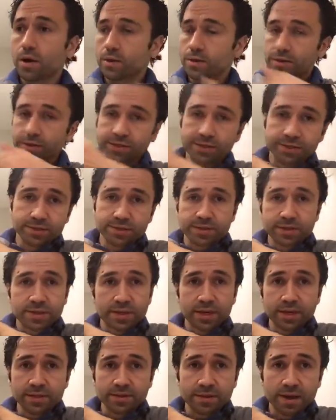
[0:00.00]
this the
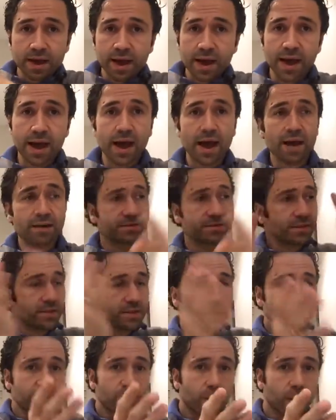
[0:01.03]
kit that I have,
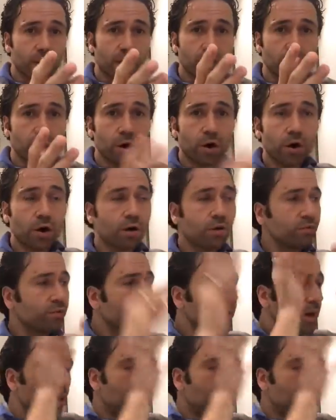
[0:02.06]
this is what I love,